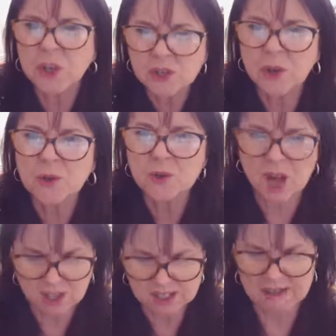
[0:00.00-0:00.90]
You know, you
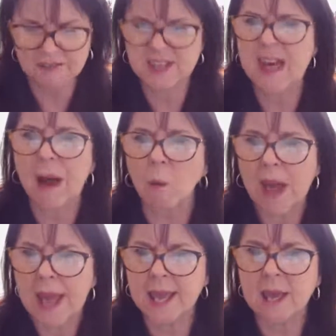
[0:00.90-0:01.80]
can't have it that
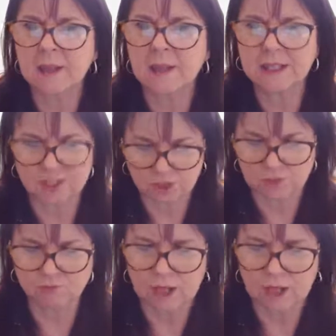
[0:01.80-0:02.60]
way. That's just,